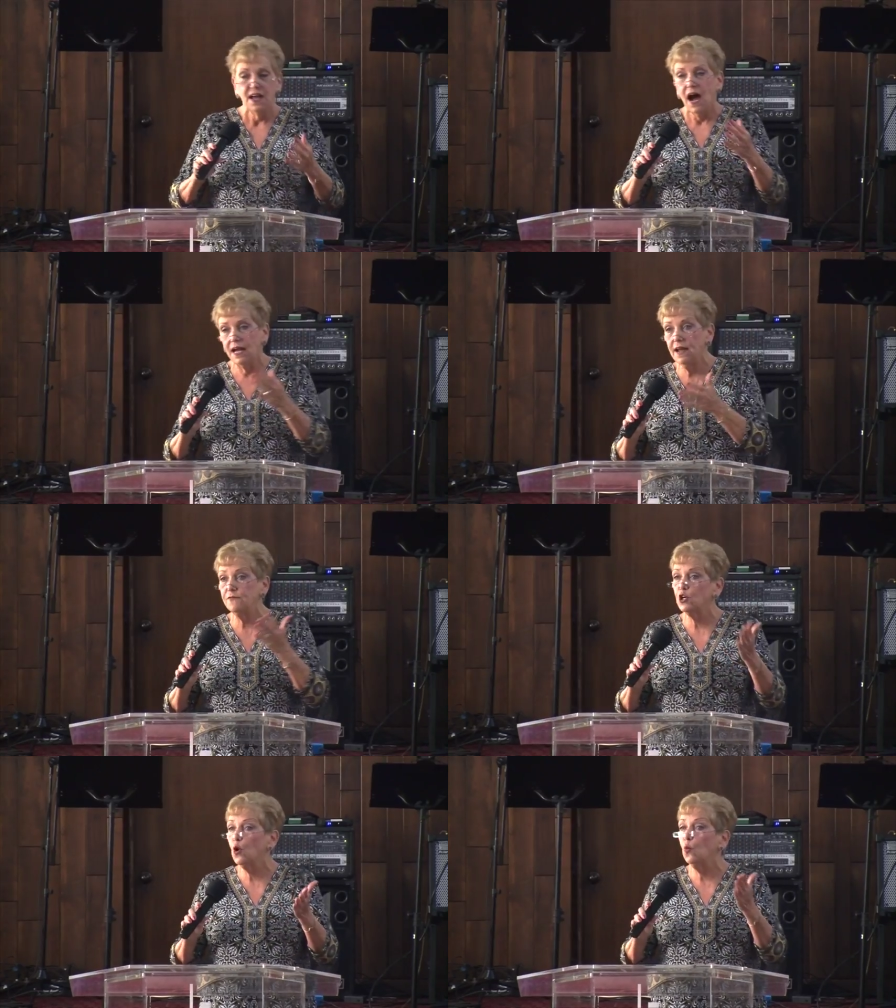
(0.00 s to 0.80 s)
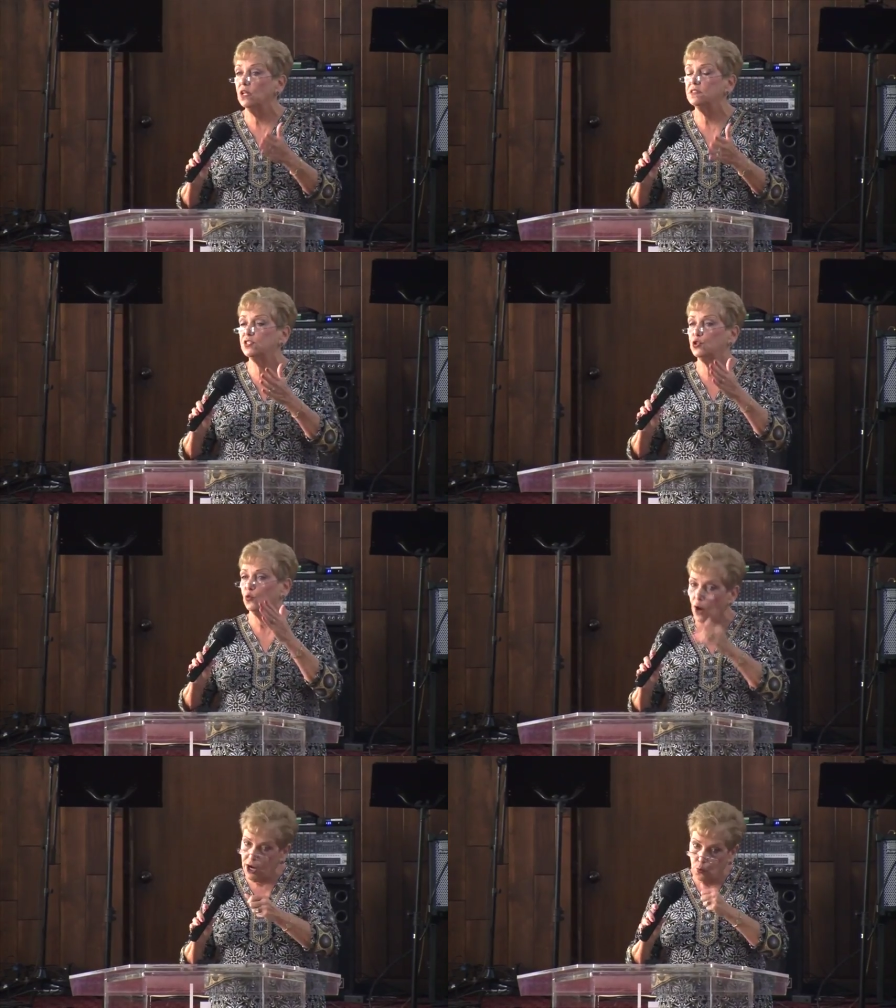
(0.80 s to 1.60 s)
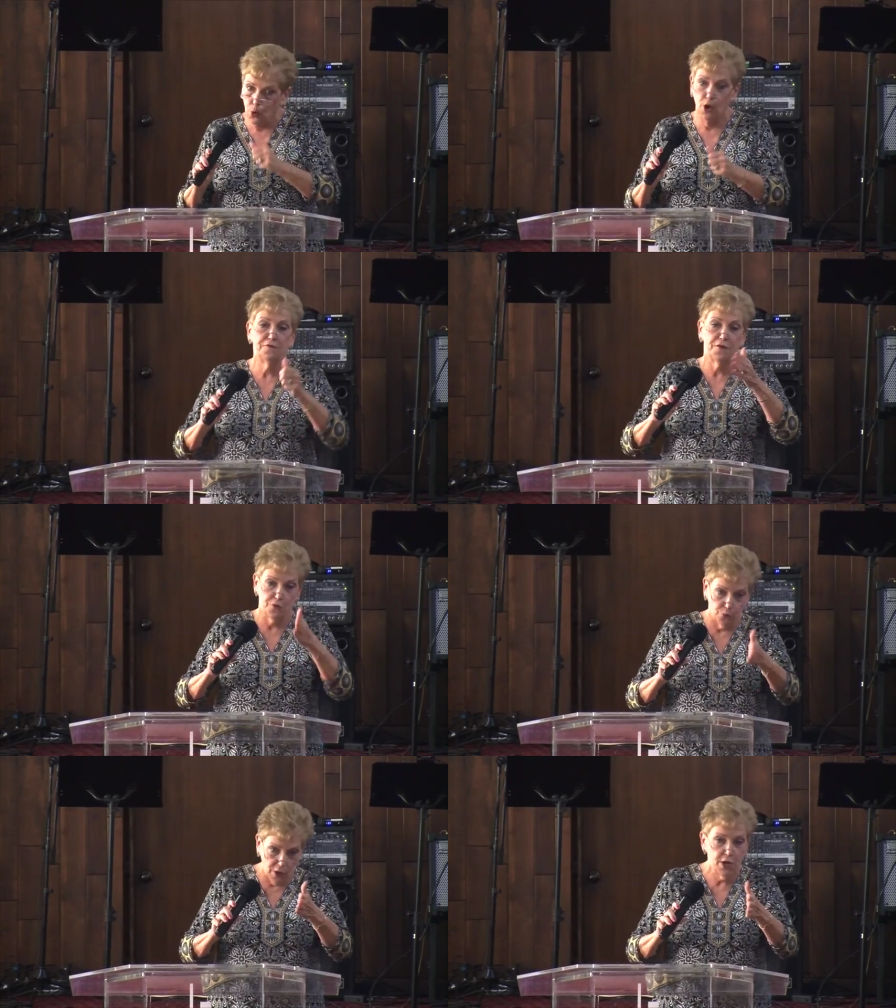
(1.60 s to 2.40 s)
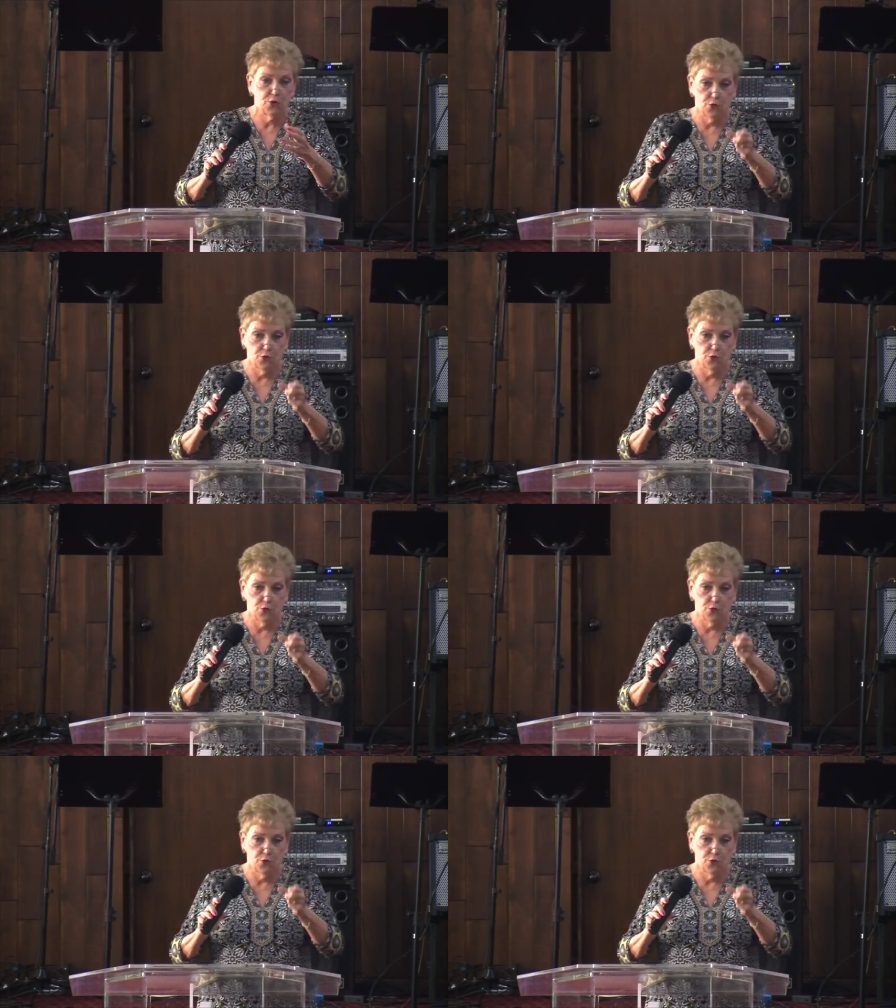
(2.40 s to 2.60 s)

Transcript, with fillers: I never know what's the right word for the right